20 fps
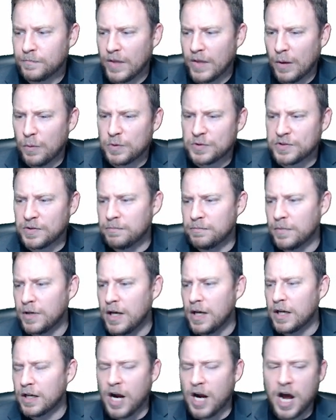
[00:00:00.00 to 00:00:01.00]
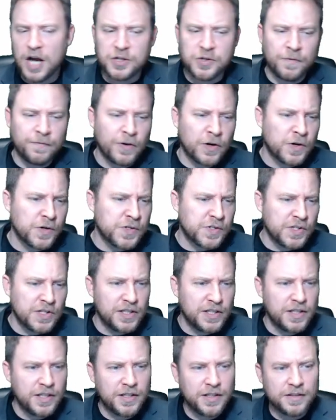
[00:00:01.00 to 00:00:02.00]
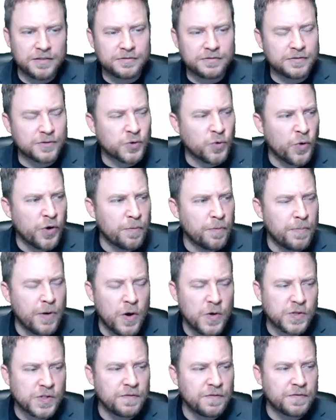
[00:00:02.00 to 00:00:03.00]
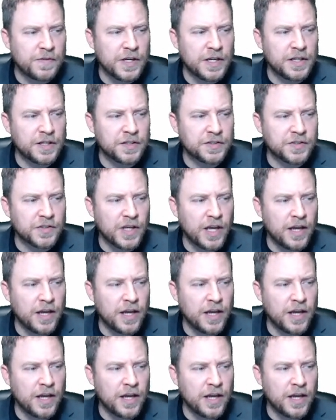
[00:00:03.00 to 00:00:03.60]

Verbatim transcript: that was some controversy and Twitter posts and things.